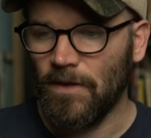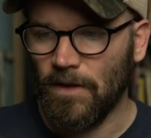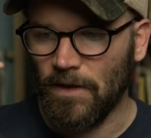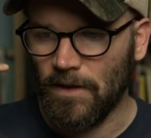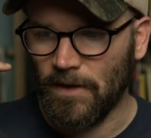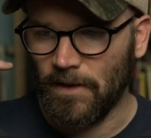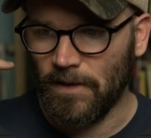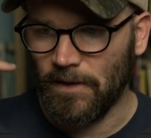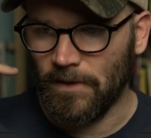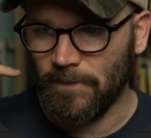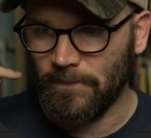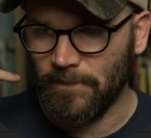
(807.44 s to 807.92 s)

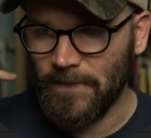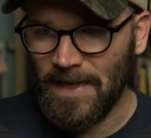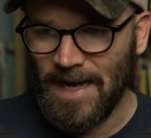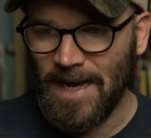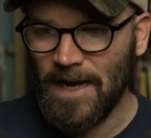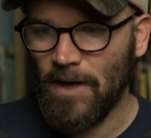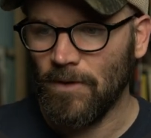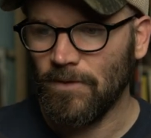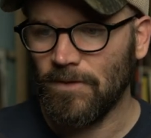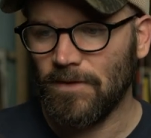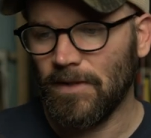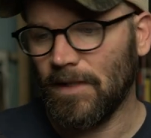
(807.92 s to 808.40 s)

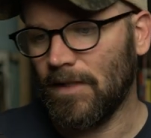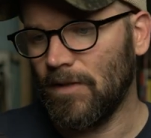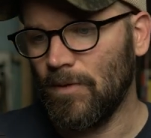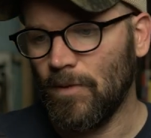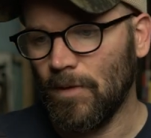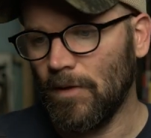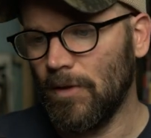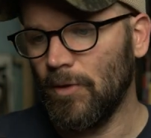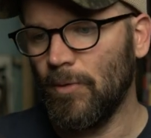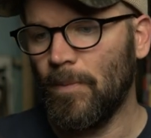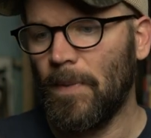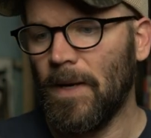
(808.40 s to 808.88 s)
out. I could
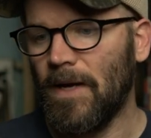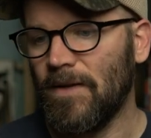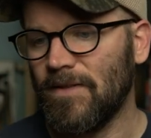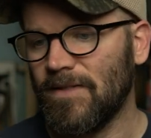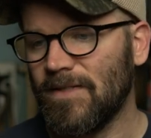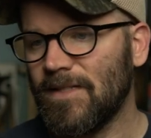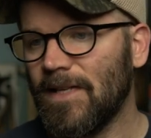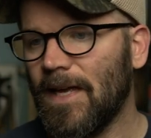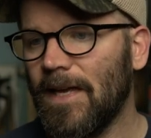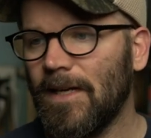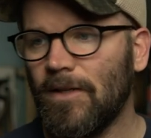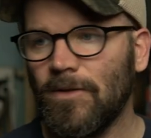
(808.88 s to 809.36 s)
do a loop out
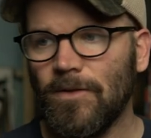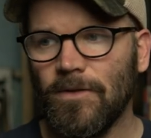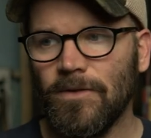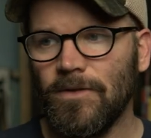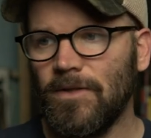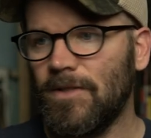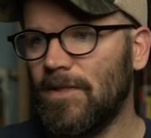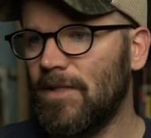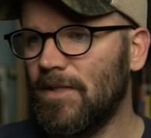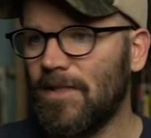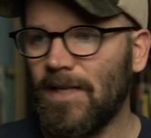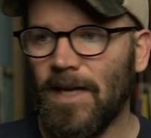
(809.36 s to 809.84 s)
cycle
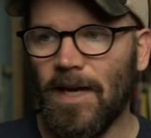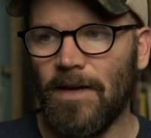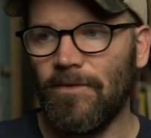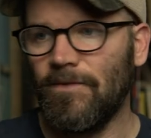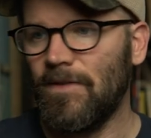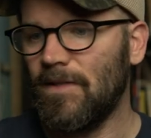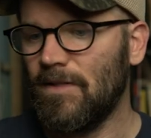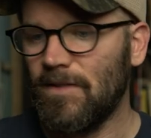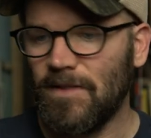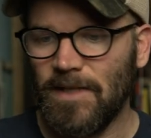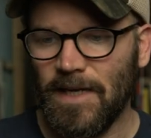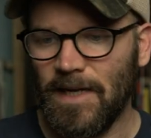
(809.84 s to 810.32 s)
to just have
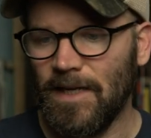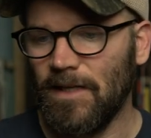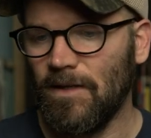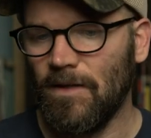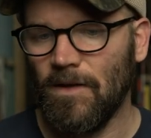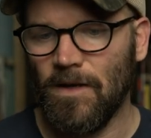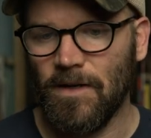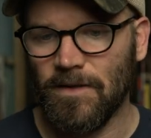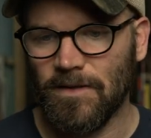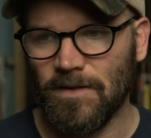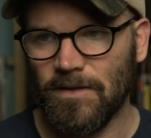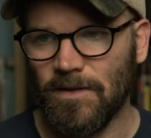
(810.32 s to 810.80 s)
this tank
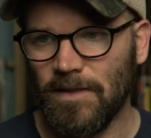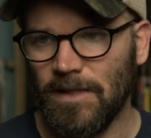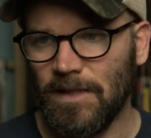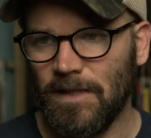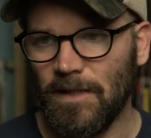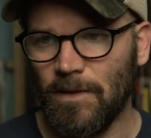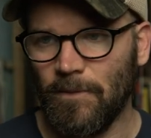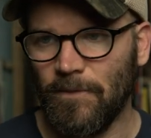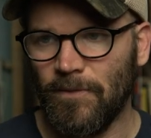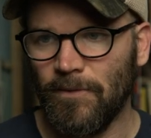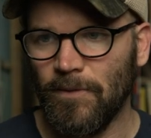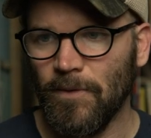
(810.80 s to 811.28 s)
constantly
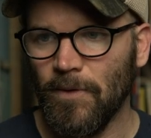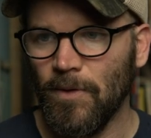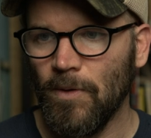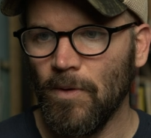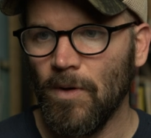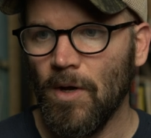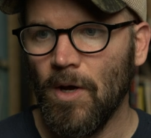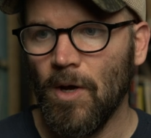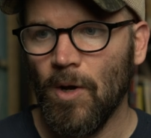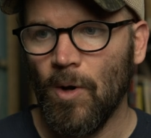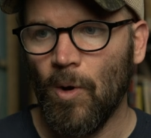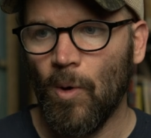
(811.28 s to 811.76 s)
come through.